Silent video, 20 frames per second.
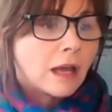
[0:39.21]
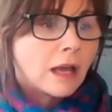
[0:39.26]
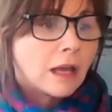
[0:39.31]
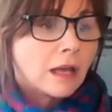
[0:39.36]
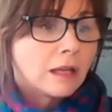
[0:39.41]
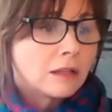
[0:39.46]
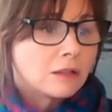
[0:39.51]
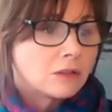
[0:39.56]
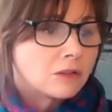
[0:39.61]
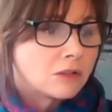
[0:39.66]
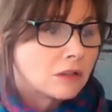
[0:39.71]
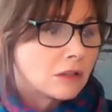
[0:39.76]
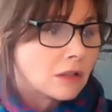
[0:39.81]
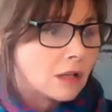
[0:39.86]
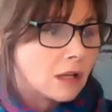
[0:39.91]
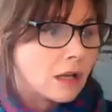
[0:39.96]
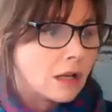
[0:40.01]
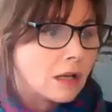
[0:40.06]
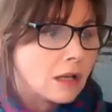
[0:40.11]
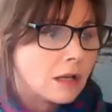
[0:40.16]
at
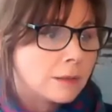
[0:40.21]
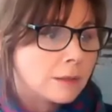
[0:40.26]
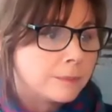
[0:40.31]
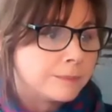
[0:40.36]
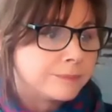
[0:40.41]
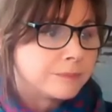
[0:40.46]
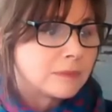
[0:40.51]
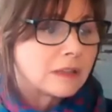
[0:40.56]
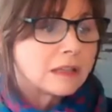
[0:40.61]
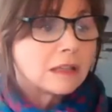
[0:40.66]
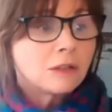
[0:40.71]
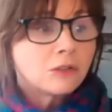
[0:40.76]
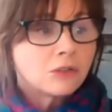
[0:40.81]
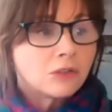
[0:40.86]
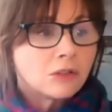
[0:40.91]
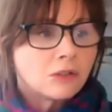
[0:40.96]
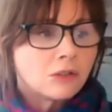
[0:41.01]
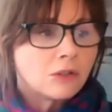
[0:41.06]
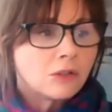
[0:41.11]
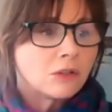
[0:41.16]
um,
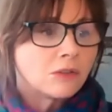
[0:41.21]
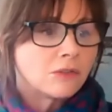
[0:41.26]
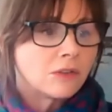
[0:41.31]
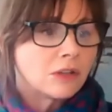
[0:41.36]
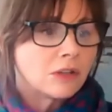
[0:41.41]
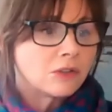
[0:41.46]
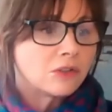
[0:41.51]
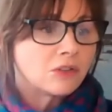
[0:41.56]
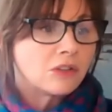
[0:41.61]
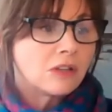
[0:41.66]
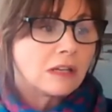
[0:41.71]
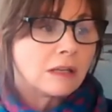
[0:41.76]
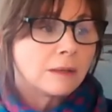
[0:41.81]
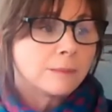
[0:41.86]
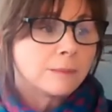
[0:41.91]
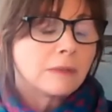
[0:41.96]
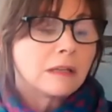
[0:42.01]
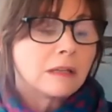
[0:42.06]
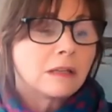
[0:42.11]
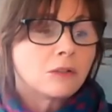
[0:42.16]
Kingston
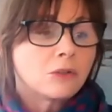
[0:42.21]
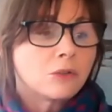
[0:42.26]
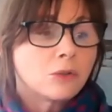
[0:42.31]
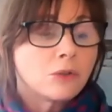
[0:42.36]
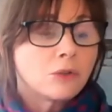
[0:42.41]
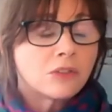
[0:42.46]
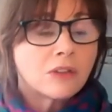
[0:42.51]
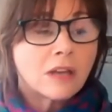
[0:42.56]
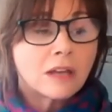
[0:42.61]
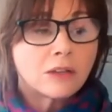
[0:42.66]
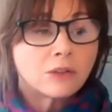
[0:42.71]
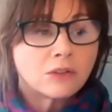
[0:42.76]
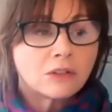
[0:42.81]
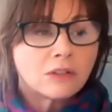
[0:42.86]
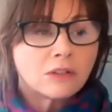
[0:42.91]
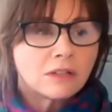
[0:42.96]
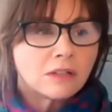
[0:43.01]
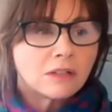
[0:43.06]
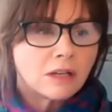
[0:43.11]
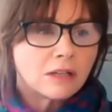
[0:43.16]
University. In
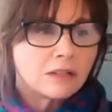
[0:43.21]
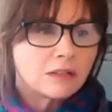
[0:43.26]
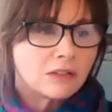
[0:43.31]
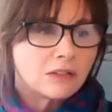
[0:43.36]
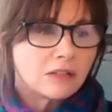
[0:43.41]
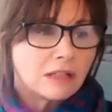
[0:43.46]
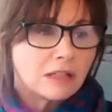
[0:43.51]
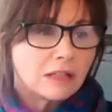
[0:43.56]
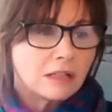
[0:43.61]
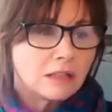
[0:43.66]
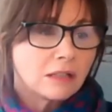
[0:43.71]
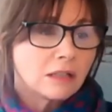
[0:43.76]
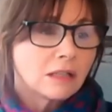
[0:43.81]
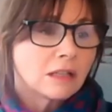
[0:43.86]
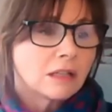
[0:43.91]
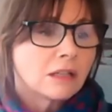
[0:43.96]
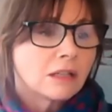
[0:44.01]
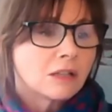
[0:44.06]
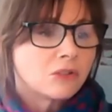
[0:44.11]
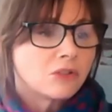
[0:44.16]
2019,
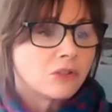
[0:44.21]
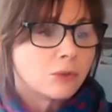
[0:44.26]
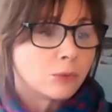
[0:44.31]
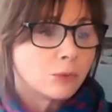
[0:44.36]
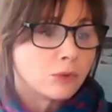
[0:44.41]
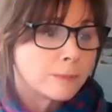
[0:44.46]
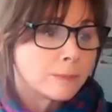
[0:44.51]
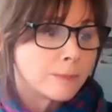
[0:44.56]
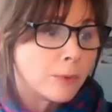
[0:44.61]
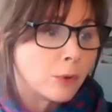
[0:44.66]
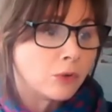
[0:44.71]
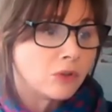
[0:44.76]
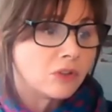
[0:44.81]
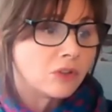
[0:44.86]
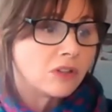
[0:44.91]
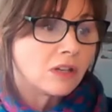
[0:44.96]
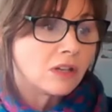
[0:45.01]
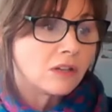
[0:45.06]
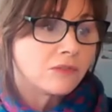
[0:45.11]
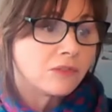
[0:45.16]
she was
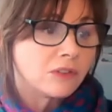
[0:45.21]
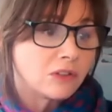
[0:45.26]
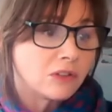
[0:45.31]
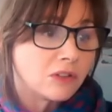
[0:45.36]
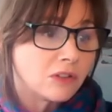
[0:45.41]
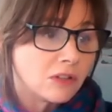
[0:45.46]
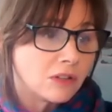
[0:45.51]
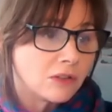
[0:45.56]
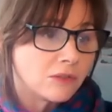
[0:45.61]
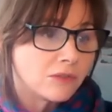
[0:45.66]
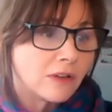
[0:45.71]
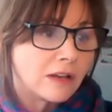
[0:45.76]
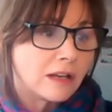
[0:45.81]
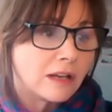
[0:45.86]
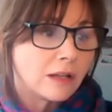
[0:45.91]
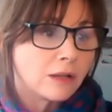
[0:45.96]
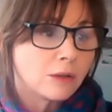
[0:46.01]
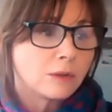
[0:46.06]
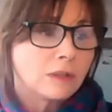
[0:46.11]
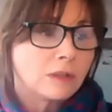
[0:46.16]
appointed a visiting
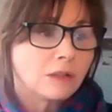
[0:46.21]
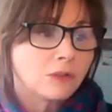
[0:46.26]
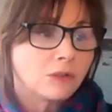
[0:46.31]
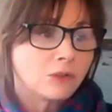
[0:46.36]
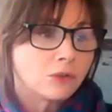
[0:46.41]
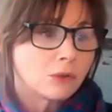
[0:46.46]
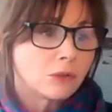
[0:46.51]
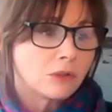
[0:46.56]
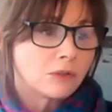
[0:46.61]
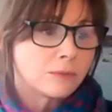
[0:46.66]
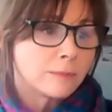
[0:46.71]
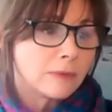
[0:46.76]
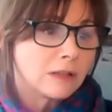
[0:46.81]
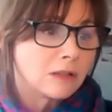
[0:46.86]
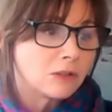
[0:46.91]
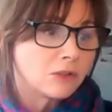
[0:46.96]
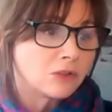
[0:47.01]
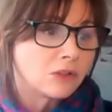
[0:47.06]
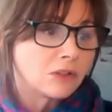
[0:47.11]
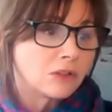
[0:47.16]
fellow in the School of
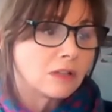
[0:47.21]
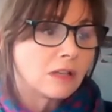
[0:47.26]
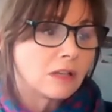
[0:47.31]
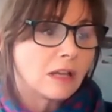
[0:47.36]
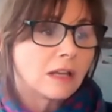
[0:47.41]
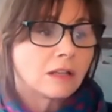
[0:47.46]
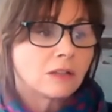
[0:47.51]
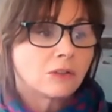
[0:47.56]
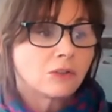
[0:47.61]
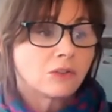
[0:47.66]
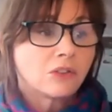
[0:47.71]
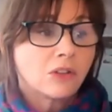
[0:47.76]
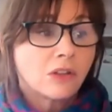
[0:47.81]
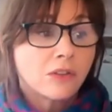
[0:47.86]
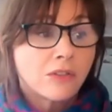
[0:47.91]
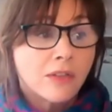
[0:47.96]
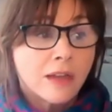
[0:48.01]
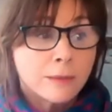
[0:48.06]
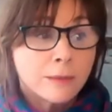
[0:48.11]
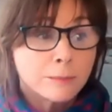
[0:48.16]
Medicine at
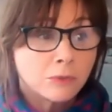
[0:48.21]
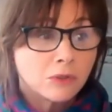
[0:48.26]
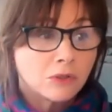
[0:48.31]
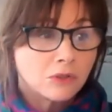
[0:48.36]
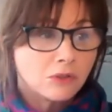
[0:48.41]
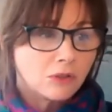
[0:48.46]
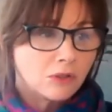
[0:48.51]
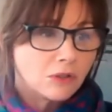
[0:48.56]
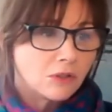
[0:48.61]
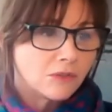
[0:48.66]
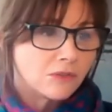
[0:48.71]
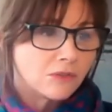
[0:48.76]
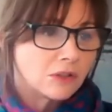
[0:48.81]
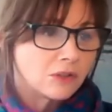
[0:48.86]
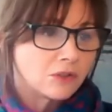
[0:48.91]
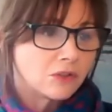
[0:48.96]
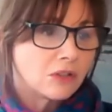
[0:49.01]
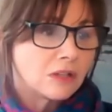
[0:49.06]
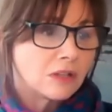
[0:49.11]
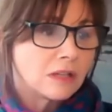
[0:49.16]
Southampton
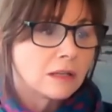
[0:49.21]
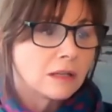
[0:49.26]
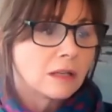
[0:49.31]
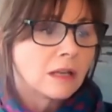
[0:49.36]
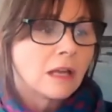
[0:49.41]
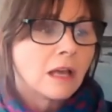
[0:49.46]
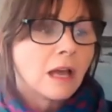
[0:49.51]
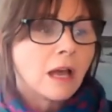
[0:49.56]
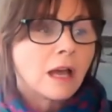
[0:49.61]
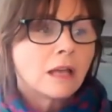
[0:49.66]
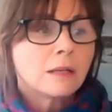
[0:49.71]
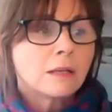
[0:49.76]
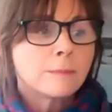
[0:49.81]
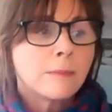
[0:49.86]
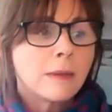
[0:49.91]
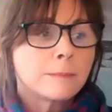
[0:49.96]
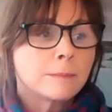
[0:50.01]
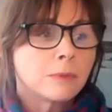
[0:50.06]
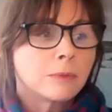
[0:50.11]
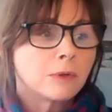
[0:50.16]
University and a
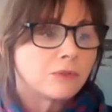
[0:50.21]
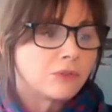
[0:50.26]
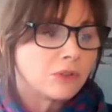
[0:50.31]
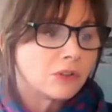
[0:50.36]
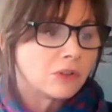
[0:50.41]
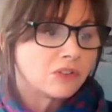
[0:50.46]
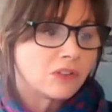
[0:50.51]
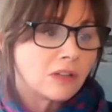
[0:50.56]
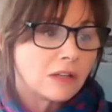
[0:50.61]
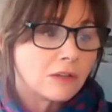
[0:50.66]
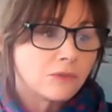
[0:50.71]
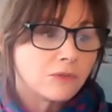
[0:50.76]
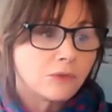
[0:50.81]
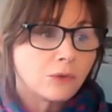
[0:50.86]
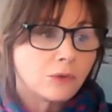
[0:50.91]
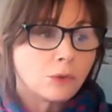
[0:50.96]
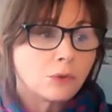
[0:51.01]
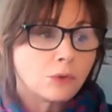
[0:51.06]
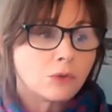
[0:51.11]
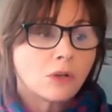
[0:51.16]
member of the
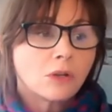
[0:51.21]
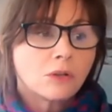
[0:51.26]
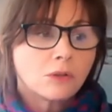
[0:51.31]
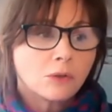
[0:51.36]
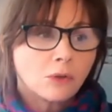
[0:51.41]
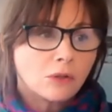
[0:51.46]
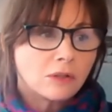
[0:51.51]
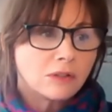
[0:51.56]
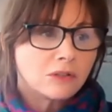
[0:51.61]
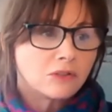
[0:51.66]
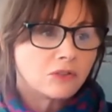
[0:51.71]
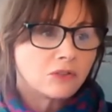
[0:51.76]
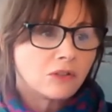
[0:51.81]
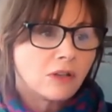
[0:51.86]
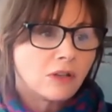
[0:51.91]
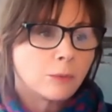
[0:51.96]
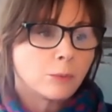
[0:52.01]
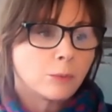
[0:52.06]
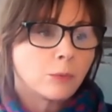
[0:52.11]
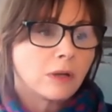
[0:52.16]
Seafood Knowledge
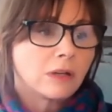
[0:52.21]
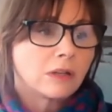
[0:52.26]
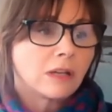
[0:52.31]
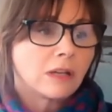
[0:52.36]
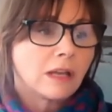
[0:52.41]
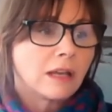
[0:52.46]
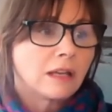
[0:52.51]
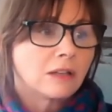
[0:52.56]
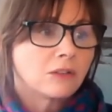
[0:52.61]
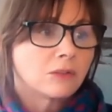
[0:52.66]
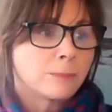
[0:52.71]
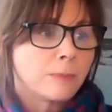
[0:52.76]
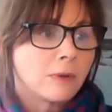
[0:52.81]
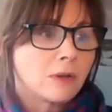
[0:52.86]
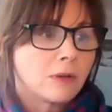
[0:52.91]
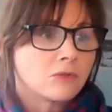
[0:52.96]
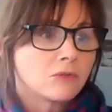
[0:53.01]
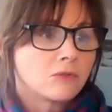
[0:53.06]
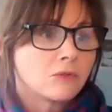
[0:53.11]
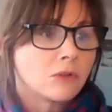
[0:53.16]
Network
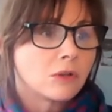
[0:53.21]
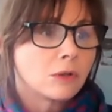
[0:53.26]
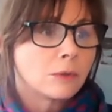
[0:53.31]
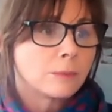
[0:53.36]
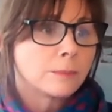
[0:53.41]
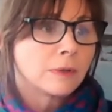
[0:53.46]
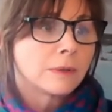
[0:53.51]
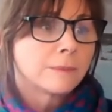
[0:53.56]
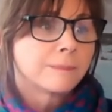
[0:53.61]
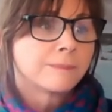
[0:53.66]
expert group.